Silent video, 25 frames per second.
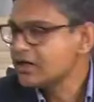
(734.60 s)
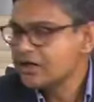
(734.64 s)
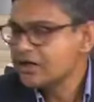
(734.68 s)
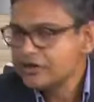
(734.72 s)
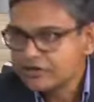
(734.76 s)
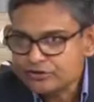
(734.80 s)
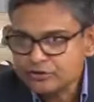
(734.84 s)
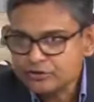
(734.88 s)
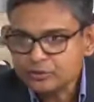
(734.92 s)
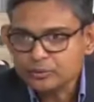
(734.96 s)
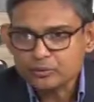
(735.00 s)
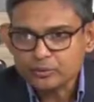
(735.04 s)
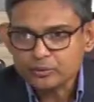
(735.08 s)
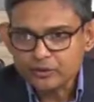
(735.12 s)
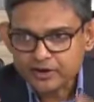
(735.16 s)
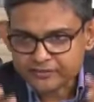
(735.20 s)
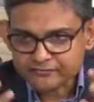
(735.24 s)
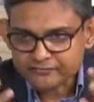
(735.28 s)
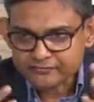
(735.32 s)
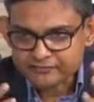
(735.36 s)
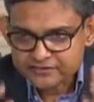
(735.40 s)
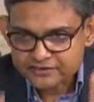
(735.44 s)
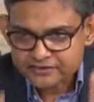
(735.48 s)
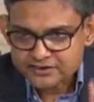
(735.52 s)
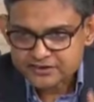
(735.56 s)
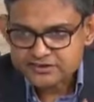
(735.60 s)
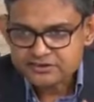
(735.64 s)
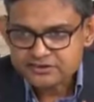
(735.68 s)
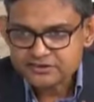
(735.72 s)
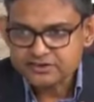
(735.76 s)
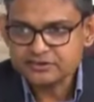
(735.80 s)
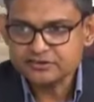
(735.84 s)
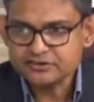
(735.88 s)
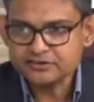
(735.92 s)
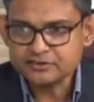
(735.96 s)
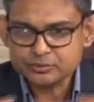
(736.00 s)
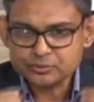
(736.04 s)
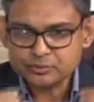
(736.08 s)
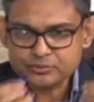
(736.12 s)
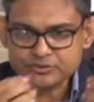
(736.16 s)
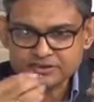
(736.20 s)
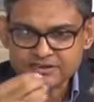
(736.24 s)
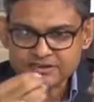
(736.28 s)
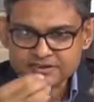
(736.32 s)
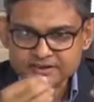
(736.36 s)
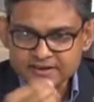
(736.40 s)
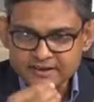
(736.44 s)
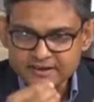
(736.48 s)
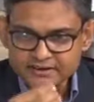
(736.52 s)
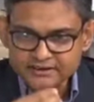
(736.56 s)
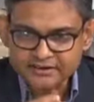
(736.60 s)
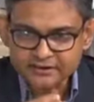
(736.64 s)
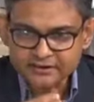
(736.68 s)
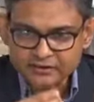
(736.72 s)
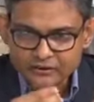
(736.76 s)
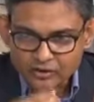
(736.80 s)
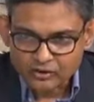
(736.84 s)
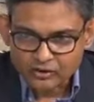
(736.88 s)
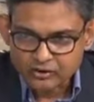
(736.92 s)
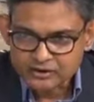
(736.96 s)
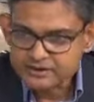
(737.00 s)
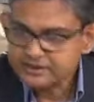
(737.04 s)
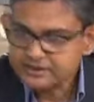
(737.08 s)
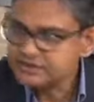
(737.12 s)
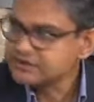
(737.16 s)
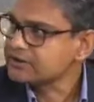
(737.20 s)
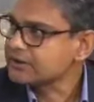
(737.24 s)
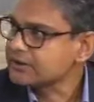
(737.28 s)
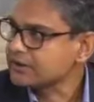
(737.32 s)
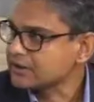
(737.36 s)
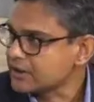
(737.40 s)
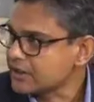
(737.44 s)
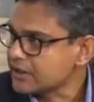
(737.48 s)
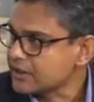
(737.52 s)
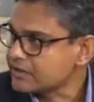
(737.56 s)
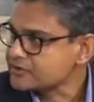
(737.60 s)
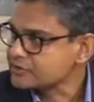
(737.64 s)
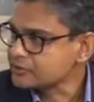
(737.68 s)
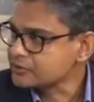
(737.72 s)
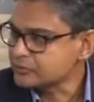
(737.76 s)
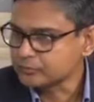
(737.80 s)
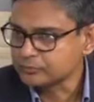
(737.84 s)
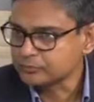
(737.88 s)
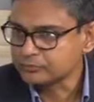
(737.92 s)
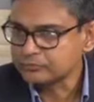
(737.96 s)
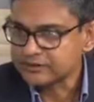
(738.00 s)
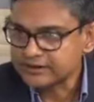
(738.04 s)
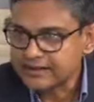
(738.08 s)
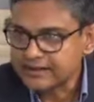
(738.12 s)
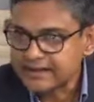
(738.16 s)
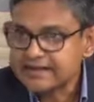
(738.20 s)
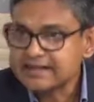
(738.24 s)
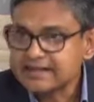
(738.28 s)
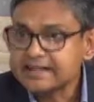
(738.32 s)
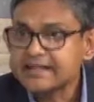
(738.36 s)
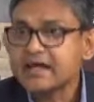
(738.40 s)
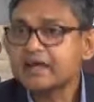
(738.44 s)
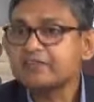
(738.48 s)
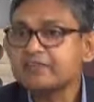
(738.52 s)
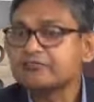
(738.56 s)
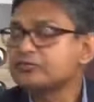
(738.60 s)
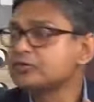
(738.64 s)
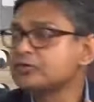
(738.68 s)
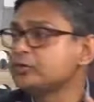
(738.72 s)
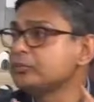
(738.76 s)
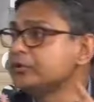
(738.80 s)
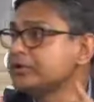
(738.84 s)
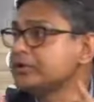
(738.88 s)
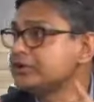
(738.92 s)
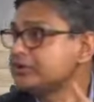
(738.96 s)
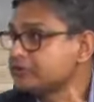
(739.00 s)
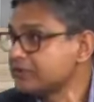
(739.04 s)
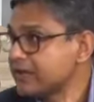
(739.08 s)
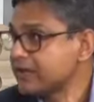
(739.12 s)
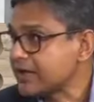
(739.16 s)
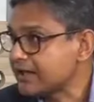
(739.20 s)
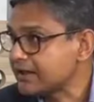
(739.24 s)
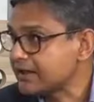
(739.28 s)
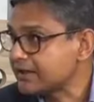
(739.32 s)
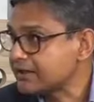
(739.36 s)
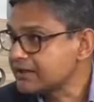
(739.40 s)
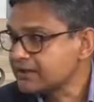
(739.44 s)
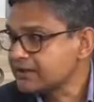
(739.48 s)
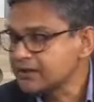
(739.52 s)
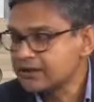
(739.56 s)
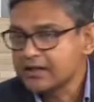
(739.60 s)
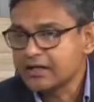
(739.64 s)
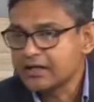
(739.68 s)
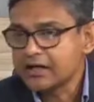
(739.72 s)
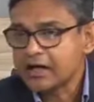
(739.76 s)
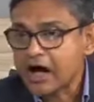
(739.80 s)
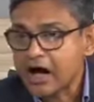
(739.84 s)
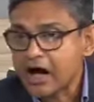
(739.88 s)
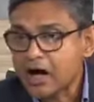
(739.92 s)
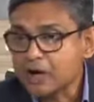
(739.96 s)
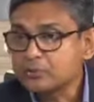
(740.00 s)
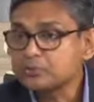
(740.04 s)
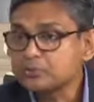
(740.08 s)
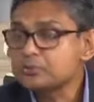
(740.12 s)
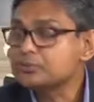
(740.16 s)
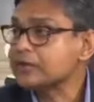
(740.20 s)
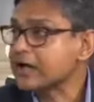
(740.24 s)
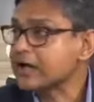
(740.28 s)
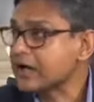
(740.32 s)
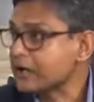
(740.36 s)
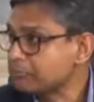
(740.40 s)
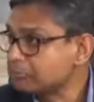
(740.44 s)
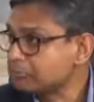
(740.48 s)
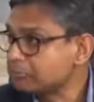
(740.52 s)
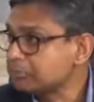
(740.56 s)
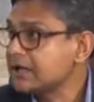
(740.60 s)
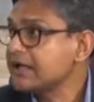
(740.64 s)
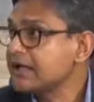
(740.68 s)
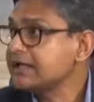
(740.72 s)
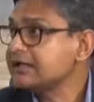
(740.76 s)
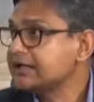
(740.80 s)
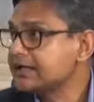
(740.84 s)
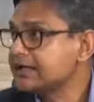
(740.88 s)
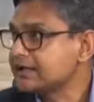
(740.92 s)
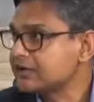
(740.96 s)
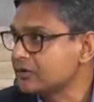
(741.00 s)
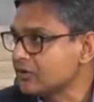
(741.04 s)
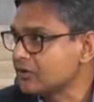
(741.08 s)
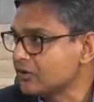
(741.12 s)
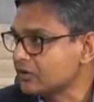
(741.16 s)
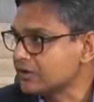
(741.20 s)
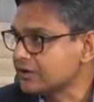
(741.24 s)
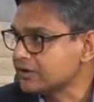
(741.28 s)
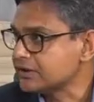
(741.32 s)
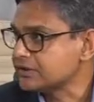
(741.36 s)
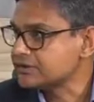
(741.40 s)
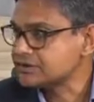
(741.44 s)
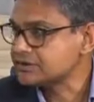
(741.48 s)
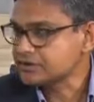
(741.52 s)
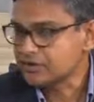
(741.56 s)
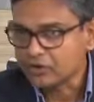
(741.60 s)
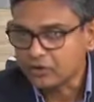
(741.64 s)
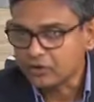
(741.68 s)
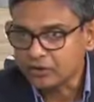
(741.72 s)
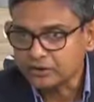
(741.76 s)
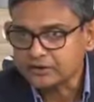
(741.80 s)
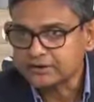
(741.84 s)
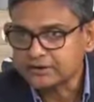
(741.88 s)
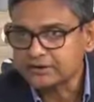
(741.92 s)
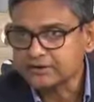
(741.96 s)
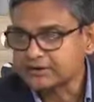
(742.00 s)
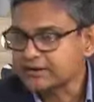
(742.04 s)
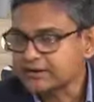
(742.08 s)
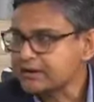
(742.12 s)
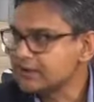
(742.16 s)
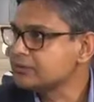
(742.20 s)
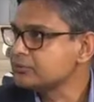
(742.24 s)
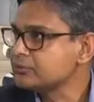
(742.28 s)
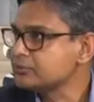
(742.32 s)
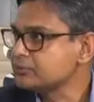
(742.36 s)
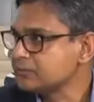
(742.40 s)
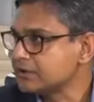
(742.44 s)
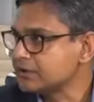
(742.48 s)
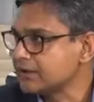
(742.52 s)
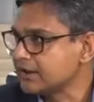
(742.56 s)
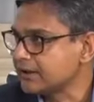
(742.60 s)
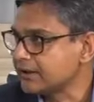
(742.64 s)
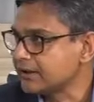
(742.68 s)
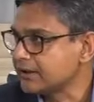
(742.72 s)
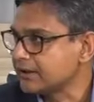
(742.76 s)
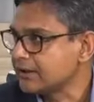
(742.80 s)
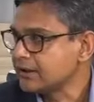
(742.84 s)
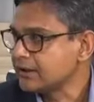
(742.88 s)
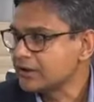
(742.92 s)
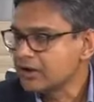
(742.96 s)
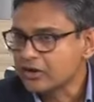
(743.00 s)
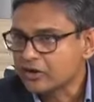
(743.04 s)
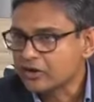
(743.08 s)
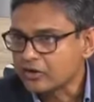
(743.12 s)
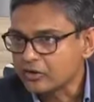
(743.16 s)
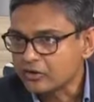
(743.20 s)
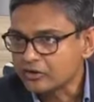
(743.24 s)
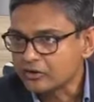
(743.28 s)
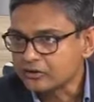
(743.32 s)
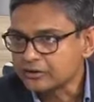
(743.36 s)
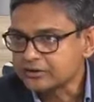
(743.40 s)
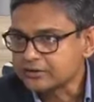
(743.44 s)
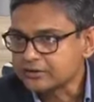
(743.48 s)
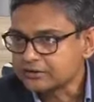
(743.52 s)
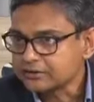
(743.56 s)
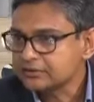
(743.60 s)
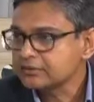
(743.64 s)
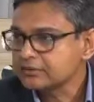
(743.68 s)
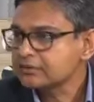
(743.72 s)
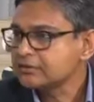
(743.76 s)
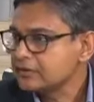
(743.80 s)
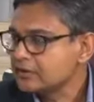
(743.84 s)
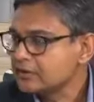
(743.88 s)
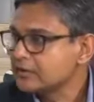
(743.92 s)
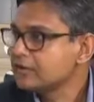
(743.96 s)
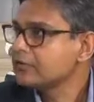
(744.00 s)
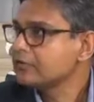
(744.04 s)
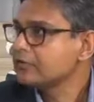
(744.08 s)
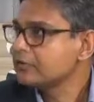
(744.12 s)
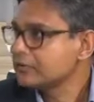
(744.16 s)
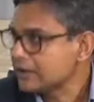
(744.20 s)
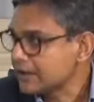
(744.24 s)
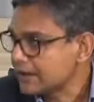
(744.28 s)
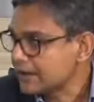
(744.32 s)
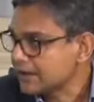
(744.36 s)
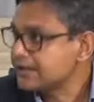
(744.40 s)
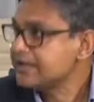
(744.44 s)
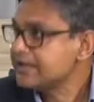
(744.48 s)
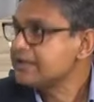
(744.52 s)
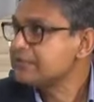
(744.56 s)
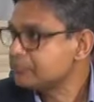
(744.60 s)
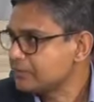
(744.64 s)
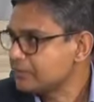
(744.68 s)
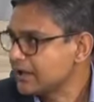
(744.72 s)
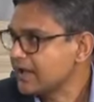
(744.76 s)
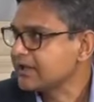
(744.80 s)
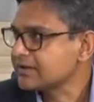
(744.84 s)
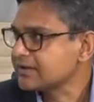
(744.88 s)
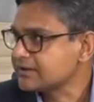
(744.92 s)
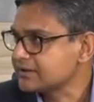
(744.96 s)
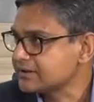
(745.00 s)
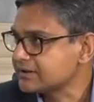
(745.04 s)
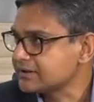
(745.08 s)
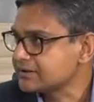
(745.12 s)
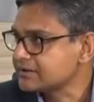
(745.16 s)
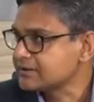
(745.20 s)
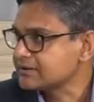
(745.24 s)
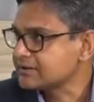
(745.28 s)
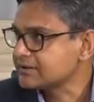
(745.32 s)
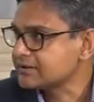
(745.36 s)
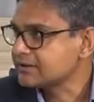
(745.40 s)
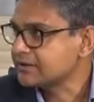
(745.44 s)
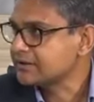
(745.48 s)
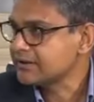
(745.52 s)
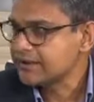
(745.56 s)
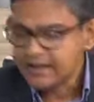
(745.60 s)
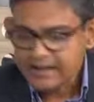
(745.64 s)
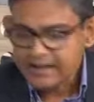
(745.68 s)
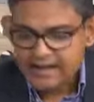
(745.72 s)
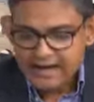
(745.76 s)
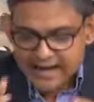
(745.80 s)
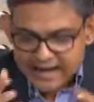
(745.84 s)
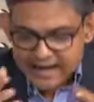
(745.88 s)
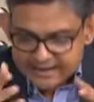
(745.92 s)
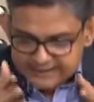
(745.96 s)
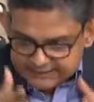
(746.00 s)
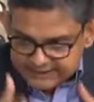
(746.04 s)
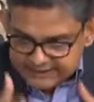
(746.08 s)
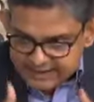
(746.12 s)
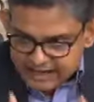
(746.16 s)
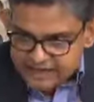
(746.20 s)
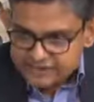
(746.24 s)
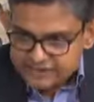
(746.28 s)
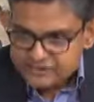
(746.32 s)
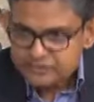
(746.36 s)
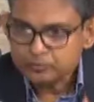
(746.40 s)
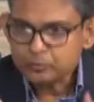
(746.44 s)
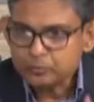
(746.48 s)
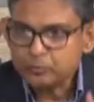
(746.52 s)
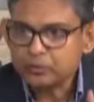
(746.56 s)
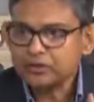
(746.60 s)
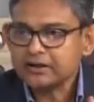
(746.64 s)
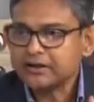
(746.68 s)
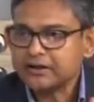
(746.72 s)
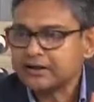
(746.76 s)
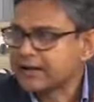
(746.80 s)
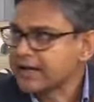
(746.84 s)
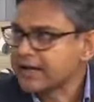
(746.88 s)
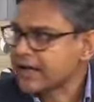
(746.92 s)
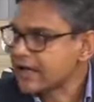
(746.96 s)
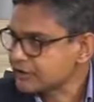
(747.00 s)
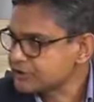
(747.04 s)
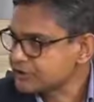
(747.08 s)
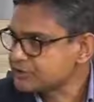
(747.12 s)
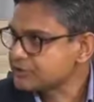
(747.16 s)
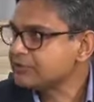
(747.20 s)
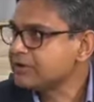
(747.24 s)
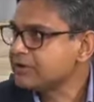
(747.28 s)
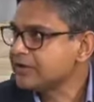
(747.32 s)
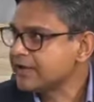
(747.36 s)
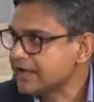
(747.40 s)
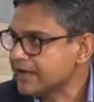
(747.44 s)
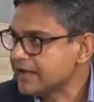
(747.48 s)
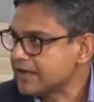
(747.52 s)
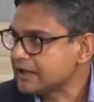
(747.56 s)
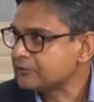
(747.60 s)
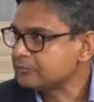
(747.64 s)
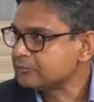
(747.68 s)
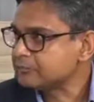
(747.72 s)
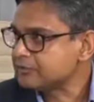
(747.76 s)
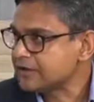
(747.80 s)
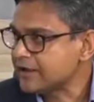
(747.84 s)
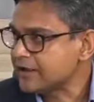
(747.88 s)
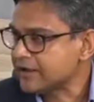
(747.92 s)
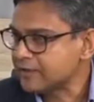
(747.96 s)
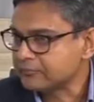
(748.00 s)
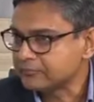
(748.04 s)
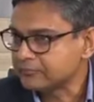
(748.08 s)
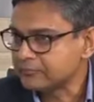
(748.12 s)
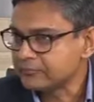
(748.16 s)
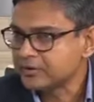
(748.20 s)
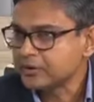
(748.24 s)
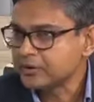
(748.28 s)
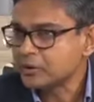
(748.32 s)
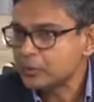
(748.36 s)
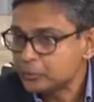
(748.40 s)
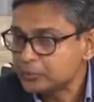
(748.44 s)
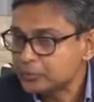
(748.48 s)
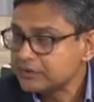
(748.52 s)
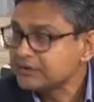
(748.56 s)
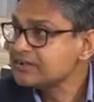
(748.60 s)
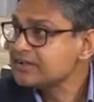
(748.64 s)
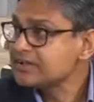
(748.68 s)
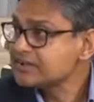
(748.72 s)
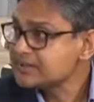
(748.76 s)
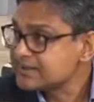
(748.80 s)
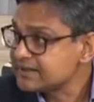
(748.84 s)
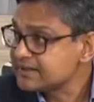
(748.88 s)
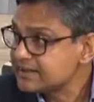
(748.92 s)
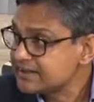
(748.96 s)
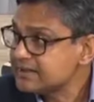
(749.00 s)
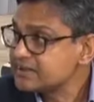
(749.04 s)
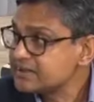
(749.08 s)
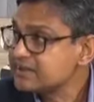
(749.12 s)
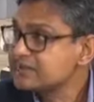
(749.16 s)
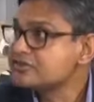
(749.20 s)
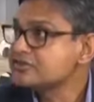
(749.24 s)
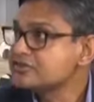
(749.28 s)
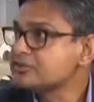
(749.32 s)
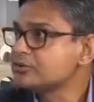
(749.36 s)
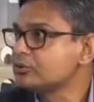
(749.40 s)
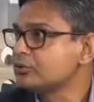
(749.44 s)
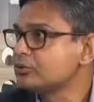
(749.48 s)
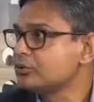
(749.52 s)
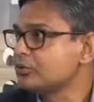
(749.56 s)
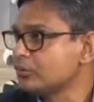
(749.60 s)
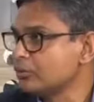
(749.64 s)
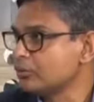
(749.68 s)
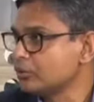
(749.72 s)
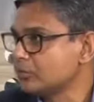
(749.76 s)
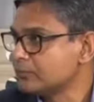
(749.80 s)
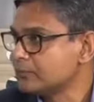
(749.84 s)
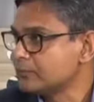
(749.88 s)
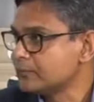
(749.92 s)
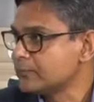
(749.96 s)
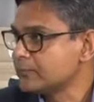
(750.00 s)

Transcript: So uh, first the students getting knowledge in the classroom, then they have to be trained how to apply that knowledge on the day to day, on the in practice. And that's what actually helped them with the skills to grow,